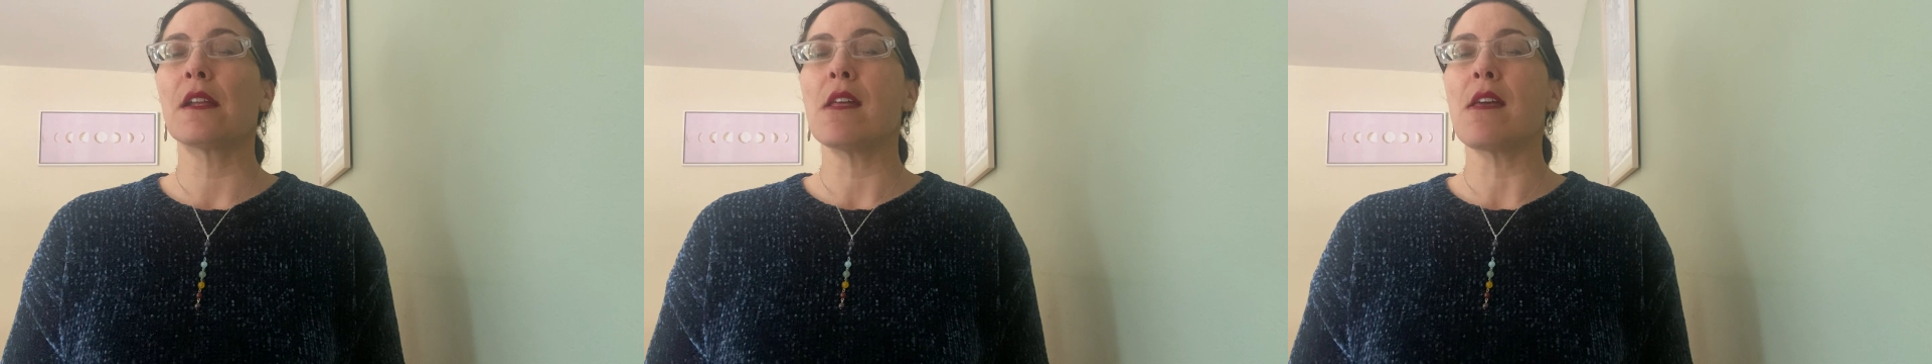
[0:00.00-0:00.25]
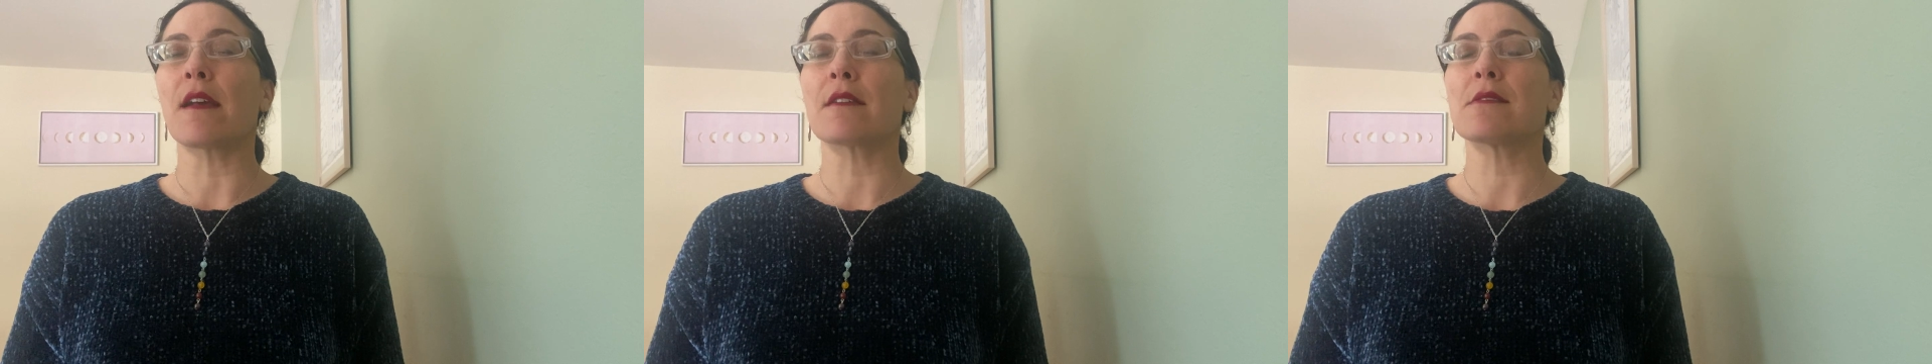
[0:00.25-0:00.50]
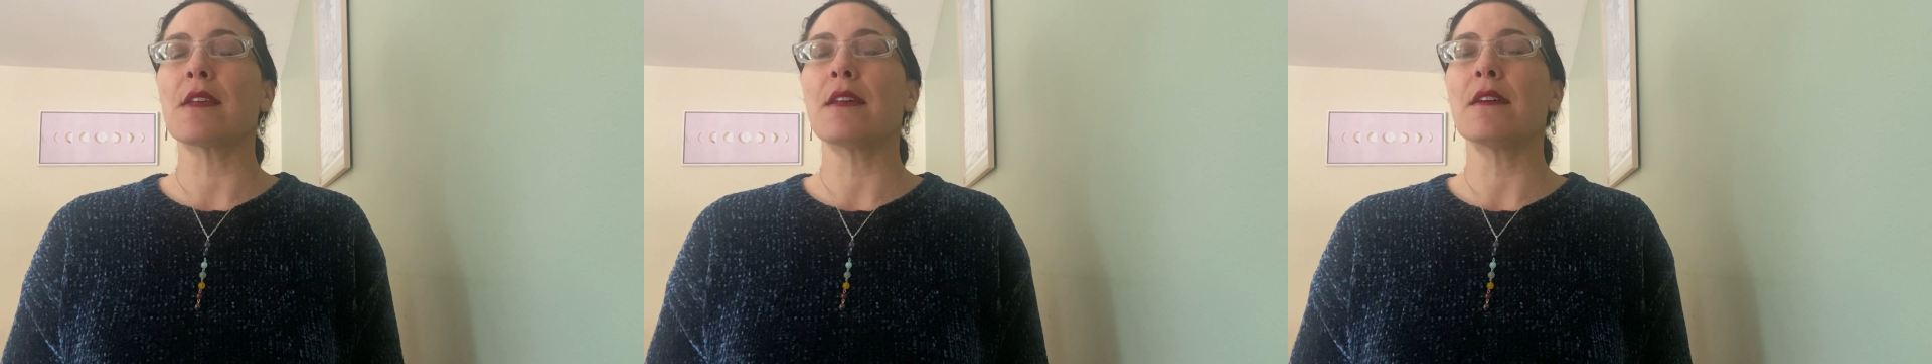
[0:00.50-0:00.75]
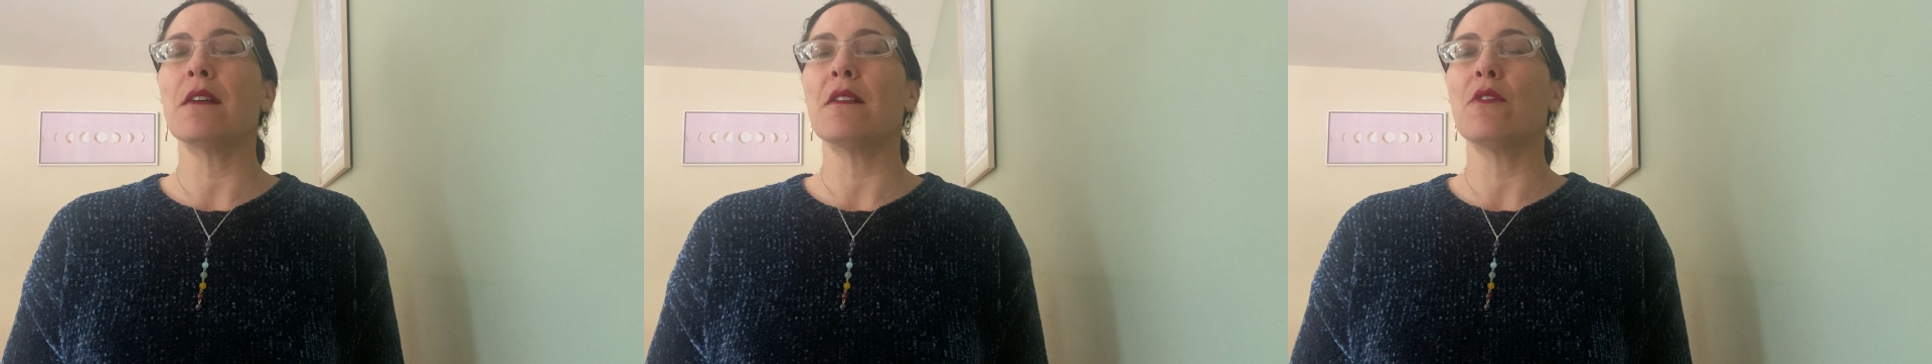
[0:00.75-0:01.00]

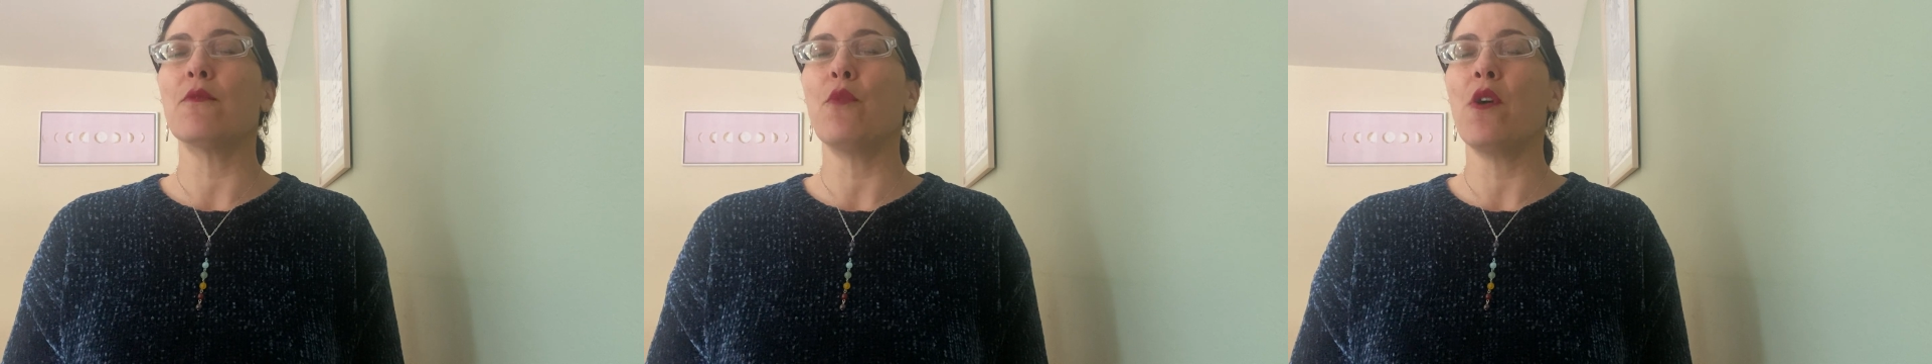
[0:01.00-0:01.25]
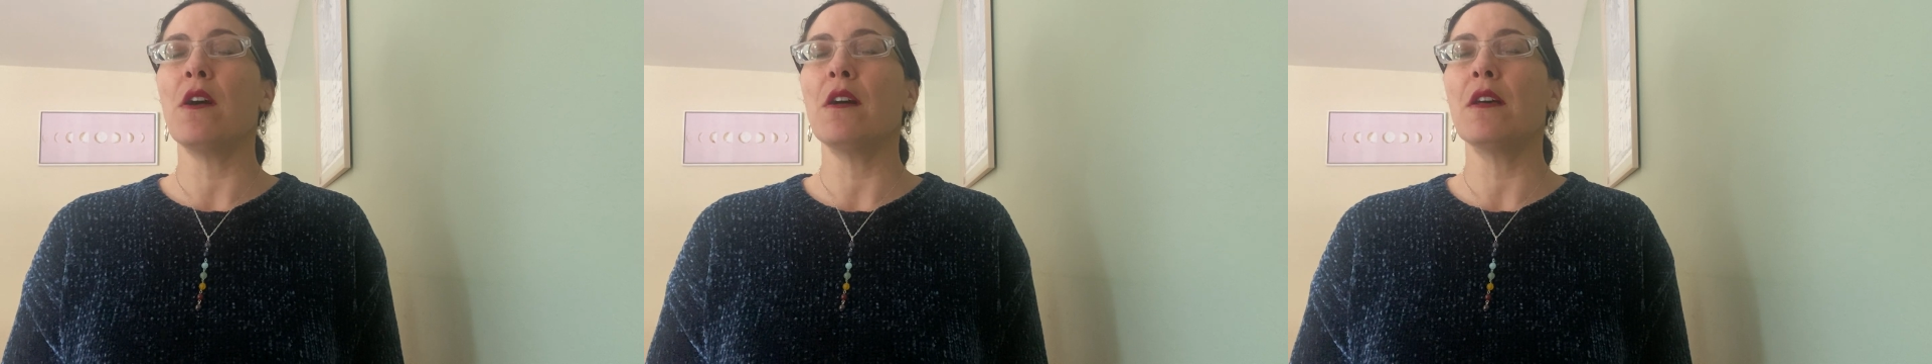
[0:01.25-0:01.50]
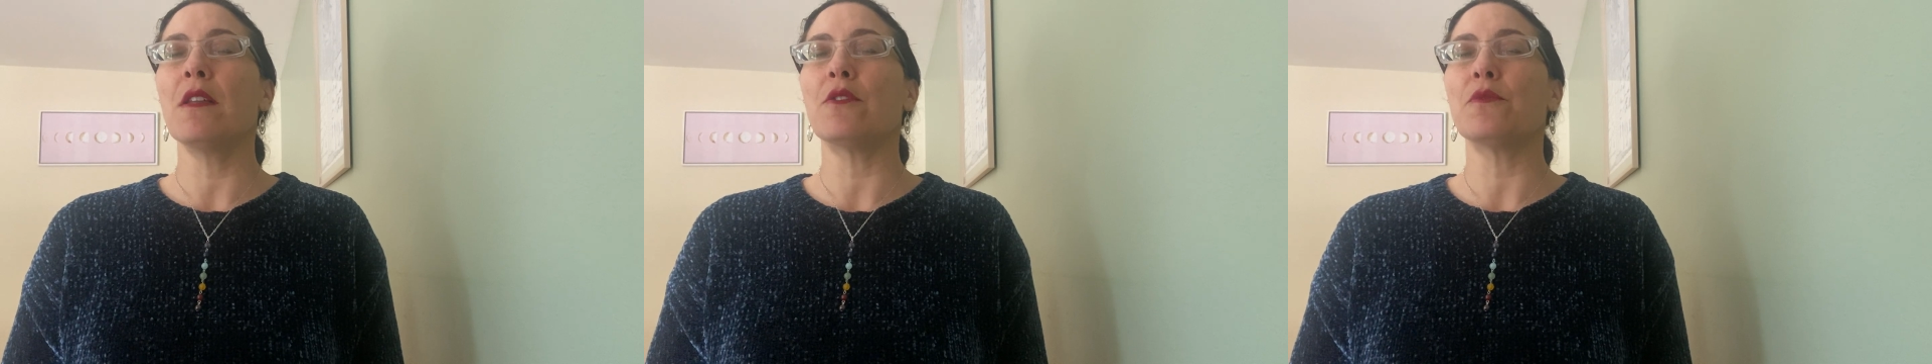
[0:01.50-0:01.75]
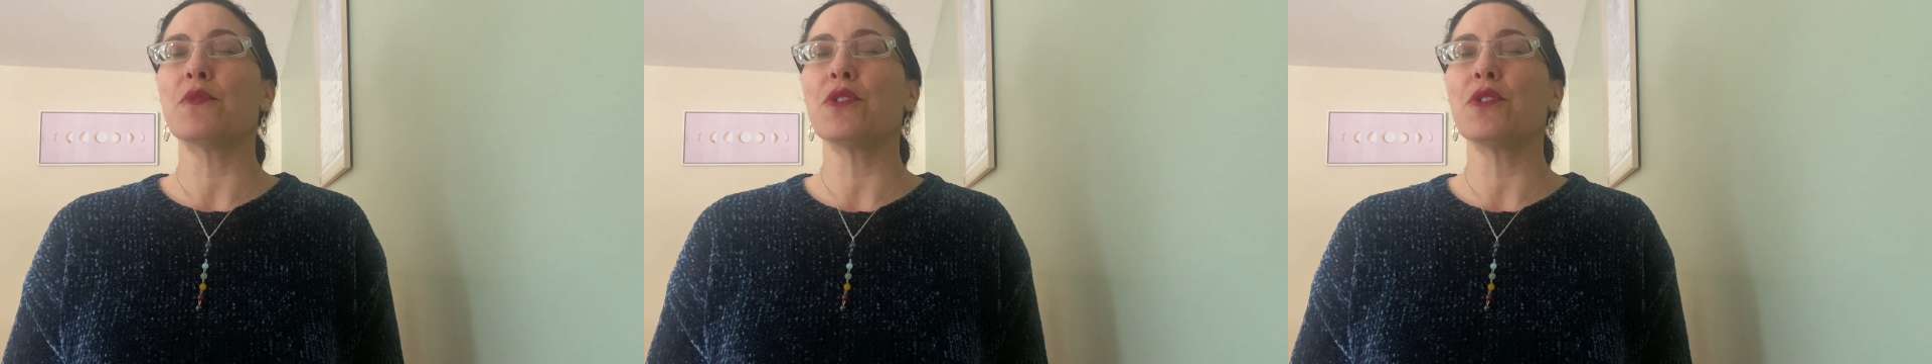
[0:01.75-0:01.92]
Exhale, Om 1, Om